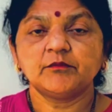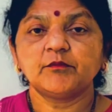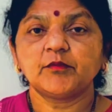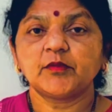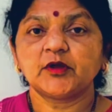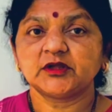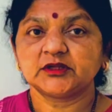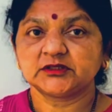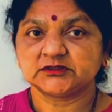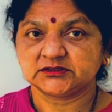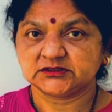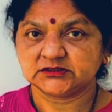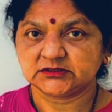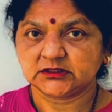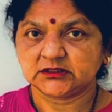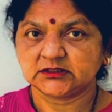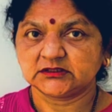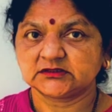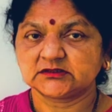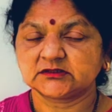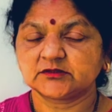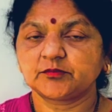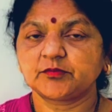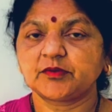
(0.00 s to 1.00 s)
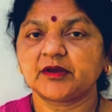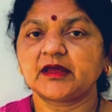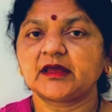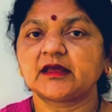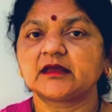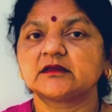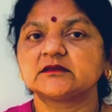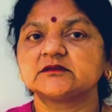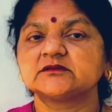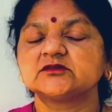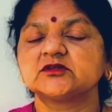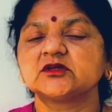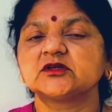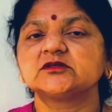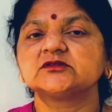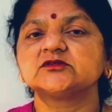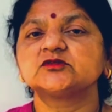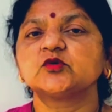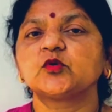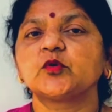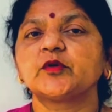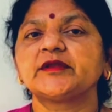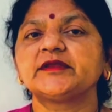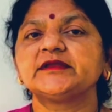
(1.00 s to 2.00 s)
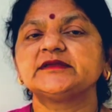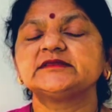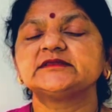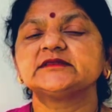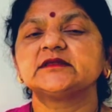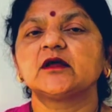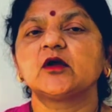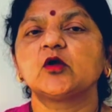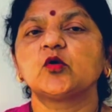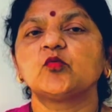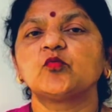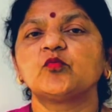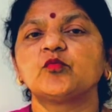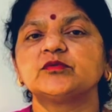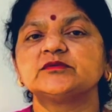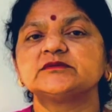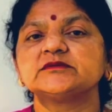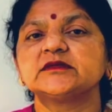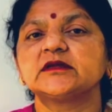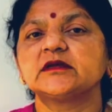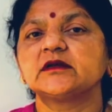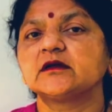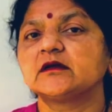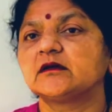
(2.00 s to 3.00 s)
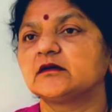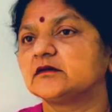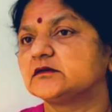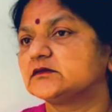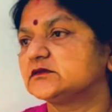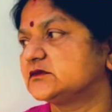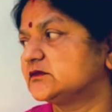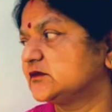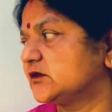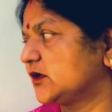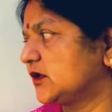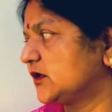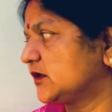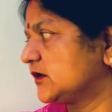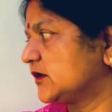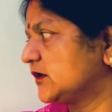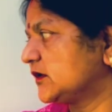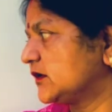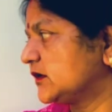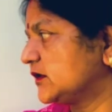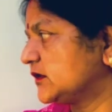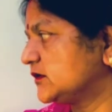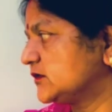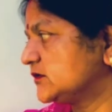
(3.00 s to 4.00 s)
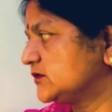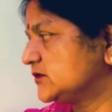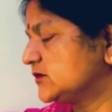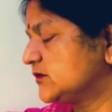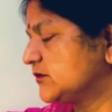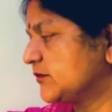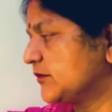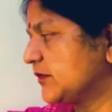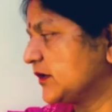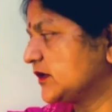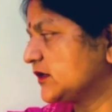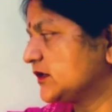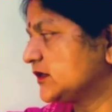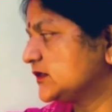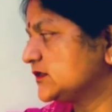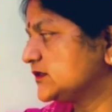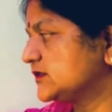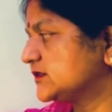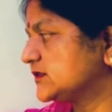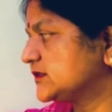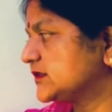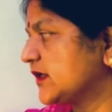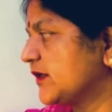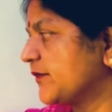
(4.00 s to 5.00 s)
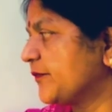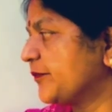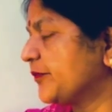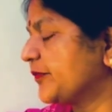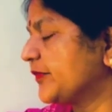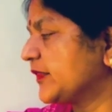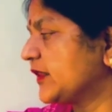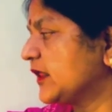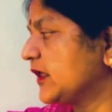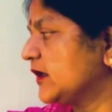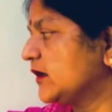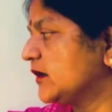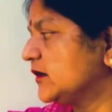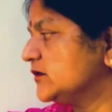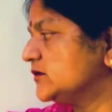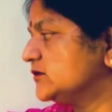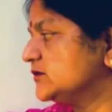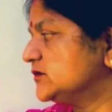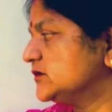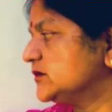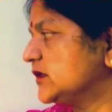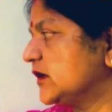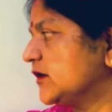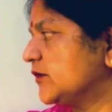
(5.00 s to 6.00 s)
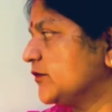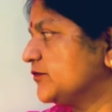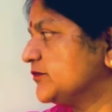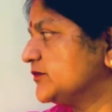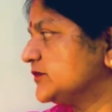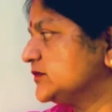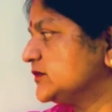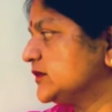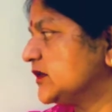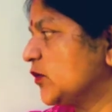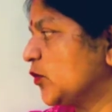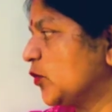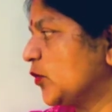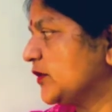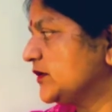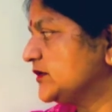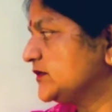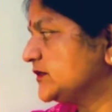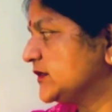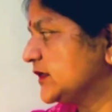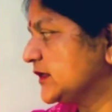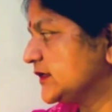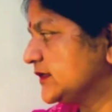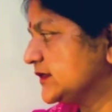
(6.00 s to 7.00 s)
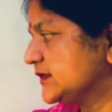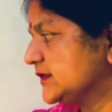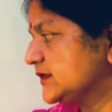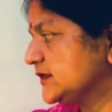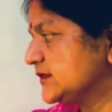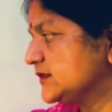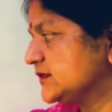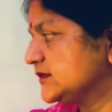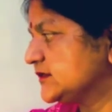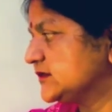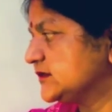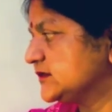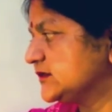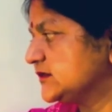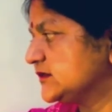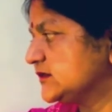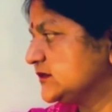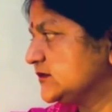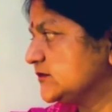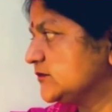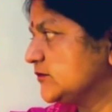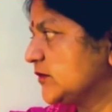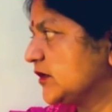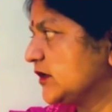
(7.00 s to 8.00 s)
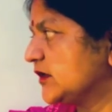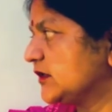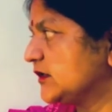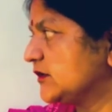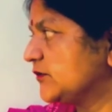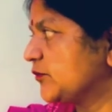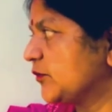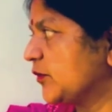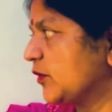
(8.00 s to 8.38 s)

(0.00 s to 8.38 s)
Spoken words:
the elders used to eat loaves, the children ate bangles, and now the third type of bread was the